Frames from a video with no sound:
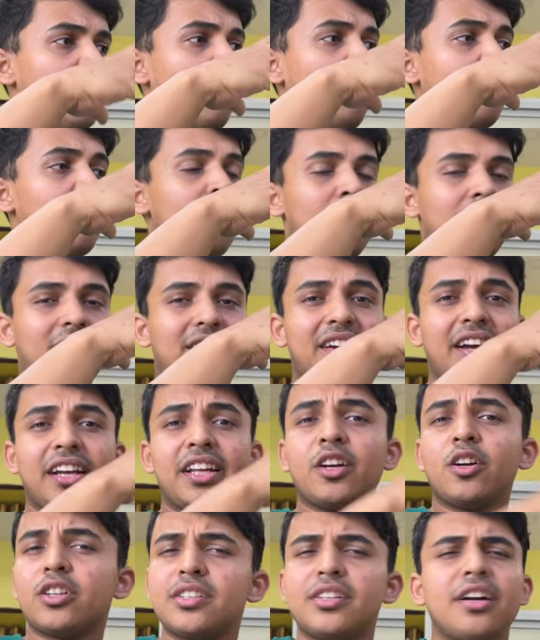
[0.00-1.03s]
or
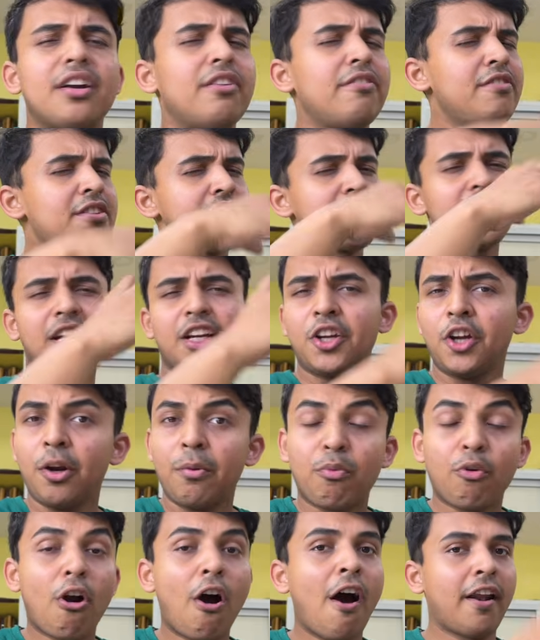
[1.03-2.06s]
getting your service, getting your
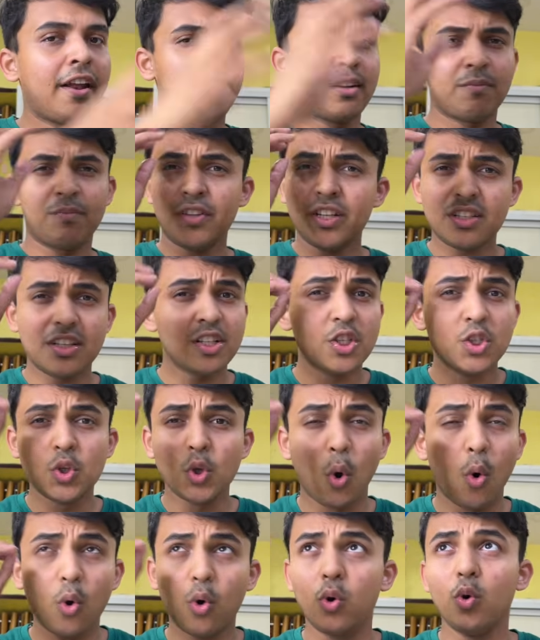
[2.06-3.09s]
product. This is
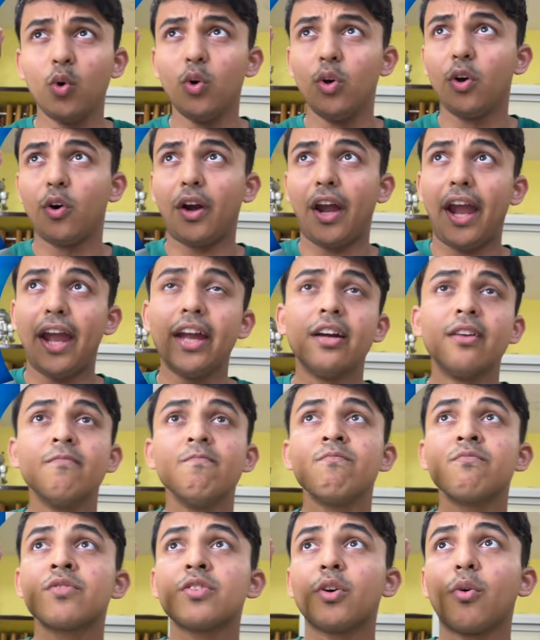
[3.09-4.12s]
so cool, okay?
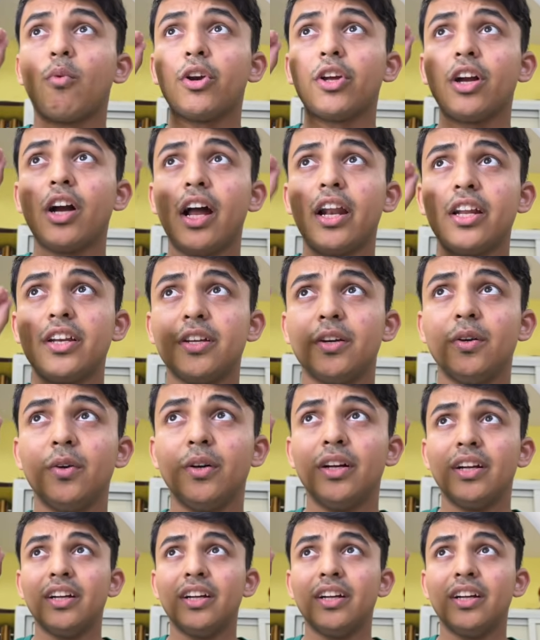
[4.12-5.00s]
So what you gotta do